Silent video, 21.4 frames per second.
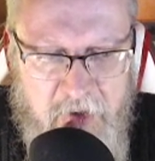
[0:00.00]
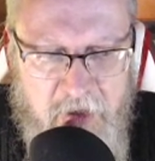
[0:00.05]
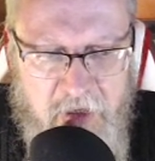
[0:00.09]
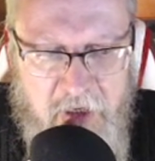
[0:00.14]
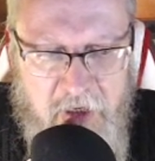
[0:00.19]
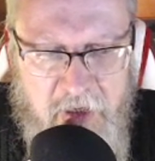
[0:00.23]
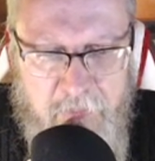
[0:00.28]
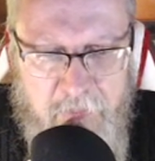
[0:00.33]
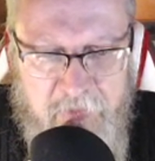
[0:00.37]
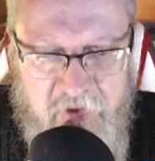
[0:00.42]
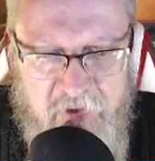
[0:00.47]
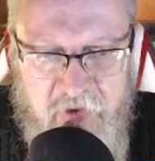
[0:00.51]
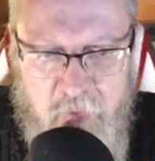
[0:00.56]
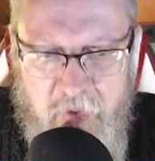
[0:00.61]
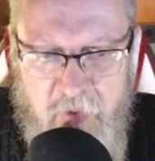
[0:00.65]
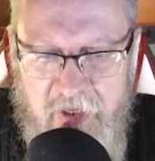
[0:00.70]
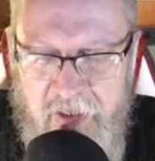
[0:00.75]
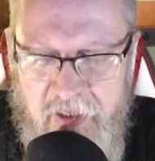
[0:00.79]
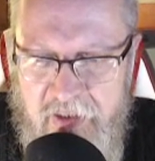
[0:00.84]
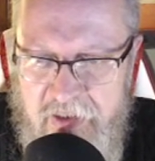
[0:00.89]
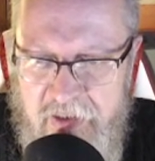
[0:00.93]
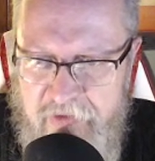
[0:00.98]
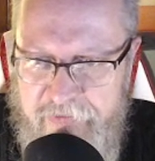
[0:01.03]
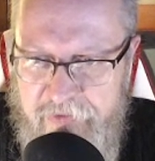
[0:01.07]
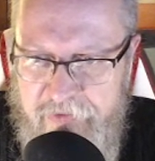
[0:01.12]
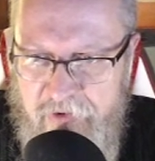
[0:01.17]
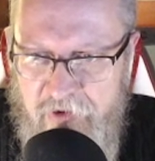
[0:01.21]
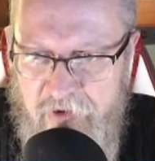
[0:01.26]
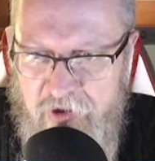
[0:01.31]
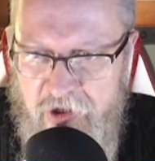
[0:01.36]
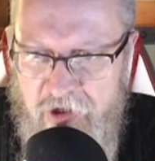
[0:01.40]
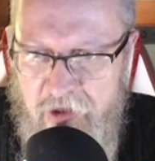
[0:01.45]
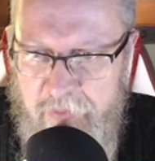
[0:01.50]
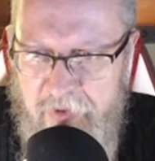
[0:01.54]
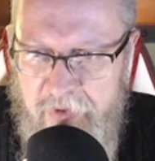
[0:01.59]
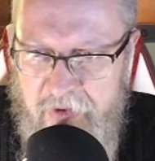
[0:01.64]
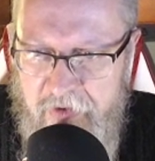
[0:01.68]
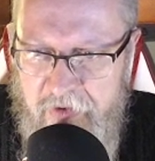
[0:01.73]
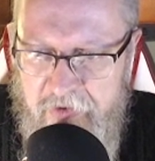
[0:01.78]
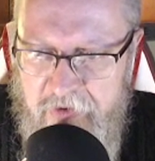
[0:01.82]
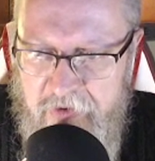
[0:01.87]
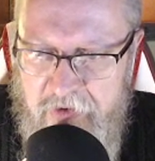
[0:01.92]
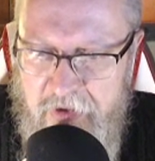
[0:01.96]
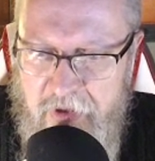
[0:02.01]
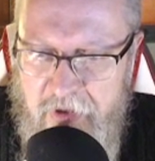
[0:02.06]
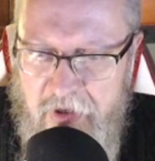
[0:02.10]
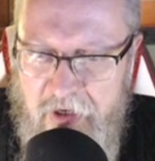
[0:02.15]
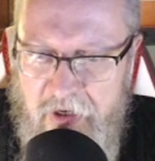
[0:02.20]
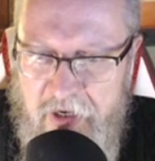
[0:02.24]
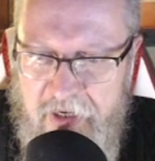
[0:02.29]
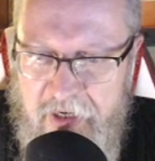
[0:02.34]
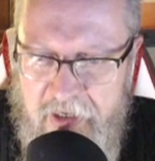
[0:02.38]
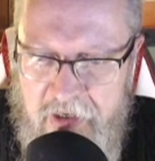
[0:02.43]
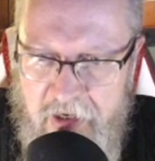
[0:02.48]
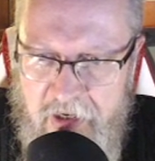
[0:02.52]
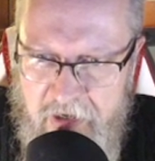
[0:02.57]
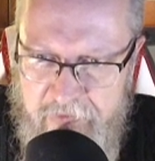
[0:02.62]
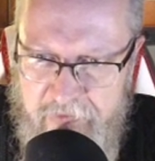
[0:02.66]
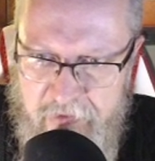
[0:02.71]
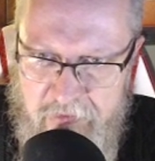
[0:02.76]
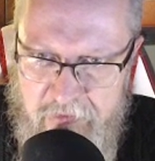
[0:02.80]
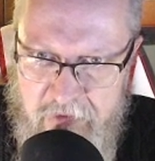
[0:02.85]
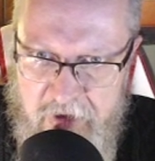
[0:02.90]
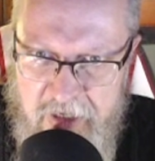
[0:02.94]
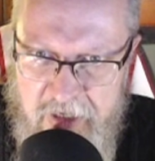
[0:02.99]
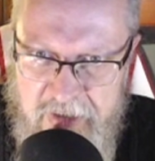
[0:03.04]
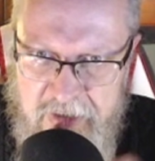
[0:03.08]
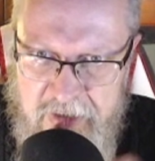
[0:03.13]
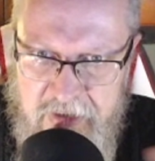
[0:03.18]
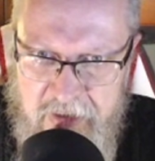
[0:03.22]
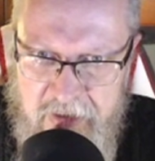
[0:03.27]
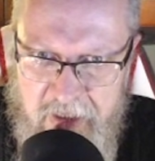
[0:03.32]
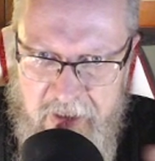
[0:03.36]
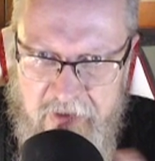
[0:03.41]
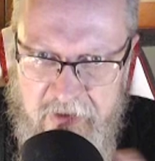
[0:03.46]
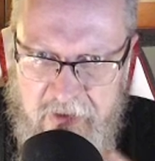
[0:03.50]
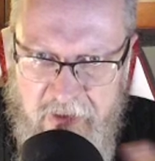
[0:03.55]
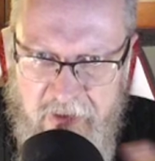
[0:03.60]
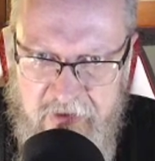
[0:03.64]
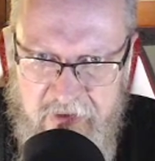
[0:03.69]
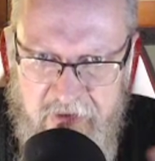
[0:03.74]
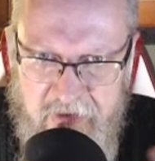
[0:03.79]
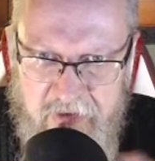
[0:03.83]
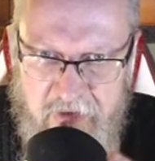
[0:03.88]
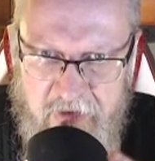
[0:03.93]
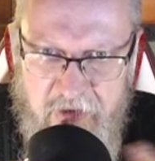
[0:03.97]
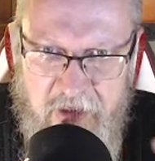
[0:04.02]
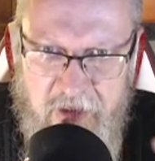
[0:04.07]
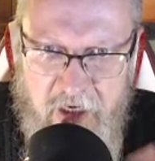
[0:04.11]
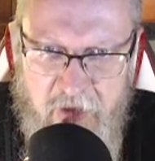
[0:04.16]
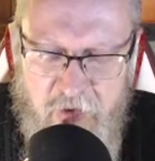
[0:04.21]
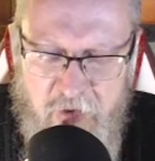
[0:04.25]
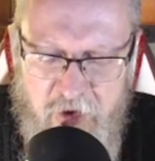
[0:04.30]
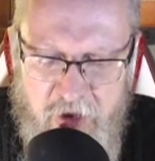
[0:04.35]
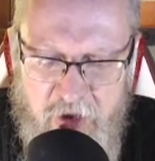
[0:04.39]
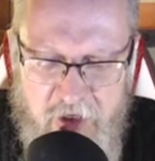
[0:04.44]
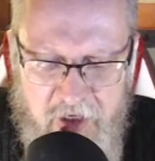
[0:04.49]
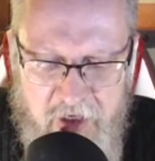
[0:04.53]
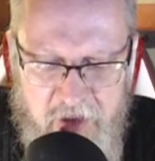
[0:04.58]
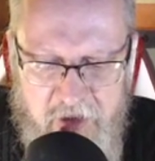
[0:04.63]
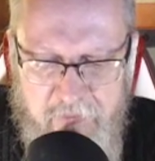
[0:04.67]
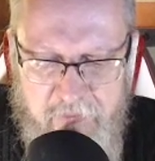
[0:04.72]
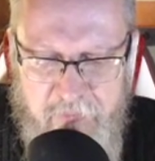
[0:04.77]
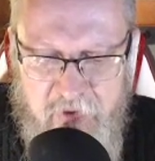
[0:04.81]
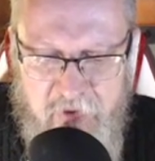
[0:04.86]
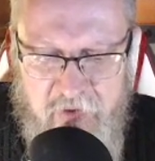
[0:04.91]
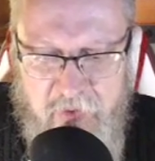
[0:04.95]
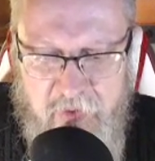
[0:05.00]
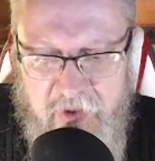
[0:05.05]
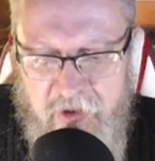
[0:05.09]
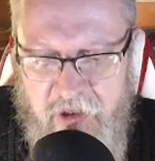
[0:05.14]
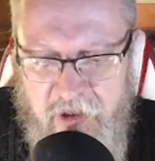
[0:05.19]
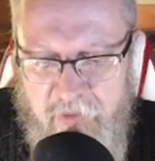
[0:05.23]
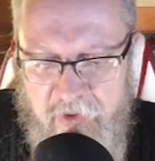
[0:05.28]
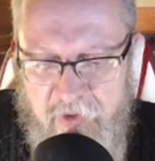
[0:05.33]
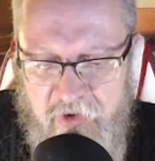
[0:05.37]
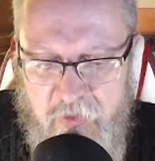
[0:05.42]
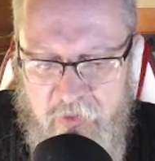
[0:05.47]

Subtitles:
between different humans, and it kind of arises as this negotiation between humans.